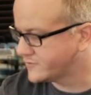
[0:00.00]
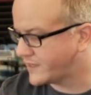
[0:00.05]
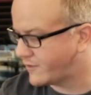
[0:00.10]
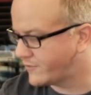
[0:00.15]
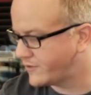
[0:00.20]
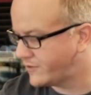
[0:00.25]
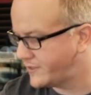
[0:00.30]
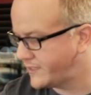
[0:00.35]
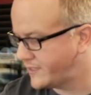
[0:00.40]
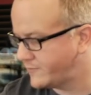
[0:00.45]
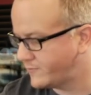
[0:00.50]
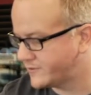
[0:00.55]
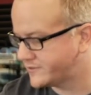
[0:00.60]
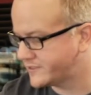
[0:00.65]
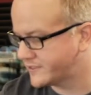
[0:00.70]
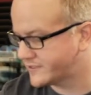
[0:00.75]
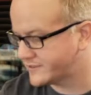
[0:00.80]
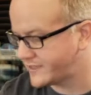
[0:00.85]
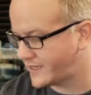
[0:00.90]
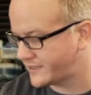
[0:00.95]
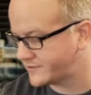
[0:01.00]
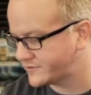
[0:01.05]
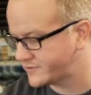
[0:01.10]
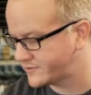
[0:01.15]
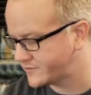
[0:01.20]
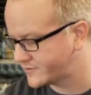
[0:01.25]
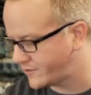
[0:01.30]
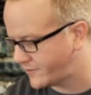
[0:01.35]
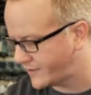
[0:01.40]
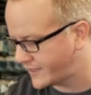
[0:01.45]
So I would only need 1
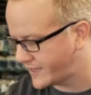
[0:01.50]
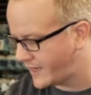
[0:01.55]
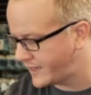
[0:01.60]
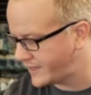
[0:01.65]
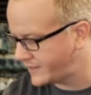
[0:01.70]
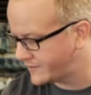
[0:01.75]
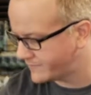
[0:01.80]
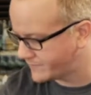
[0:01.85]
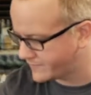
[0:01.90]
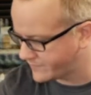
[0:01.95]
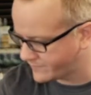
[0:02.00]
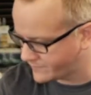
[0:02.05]
success, so I got it.